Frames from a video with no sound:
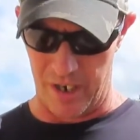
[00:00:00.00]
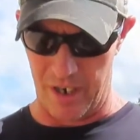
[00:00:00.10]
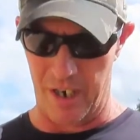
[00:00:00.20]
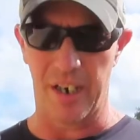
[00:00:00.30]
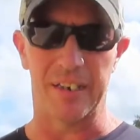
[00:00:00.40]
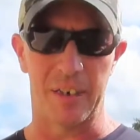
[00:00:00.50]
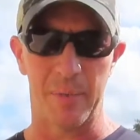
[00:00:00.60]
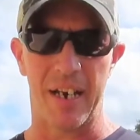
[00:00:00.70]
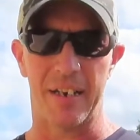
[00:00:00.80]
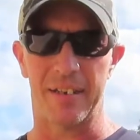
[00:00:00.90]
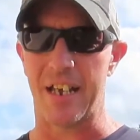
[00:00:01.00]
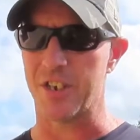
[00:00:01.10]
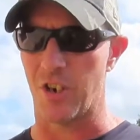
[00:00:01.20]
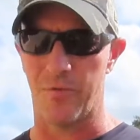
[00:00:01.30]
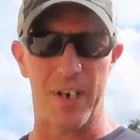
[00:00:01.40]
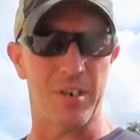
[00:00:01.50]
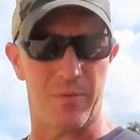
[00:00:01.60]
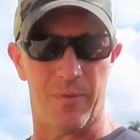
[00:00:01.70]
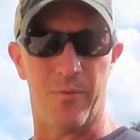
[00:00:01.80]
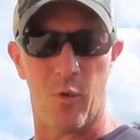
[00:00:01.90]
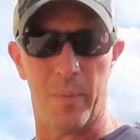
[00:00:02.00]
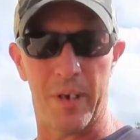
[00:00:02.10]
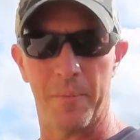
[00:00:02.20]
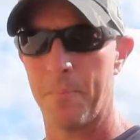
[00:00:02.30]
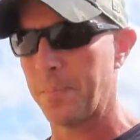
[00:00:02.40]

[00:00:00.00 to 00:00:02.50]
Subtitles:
eliminate that sulfation from forming.